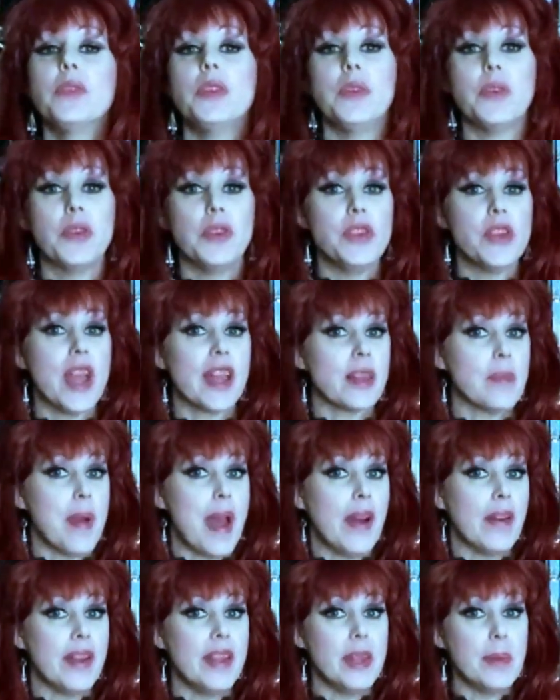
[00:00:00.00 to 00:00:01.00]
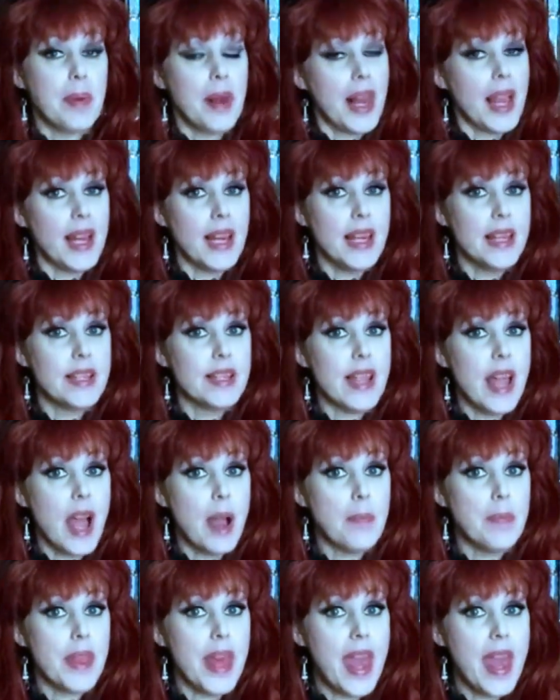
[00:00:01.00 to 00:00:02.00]
you can check them out in the playlist
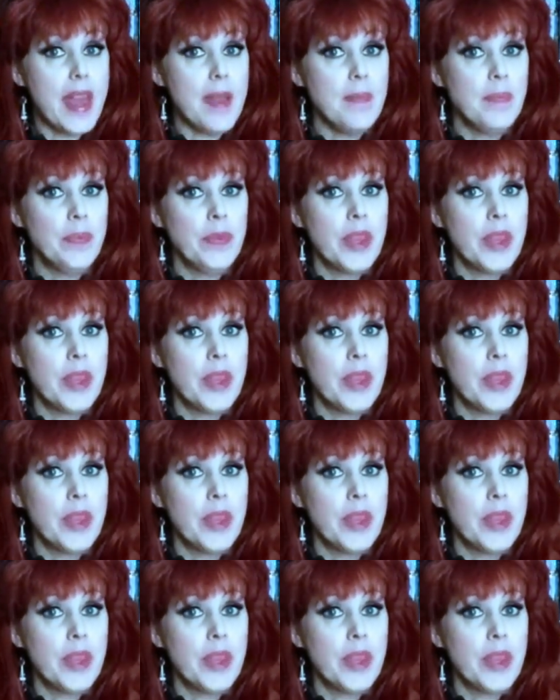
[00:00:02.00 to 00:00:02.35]
up there.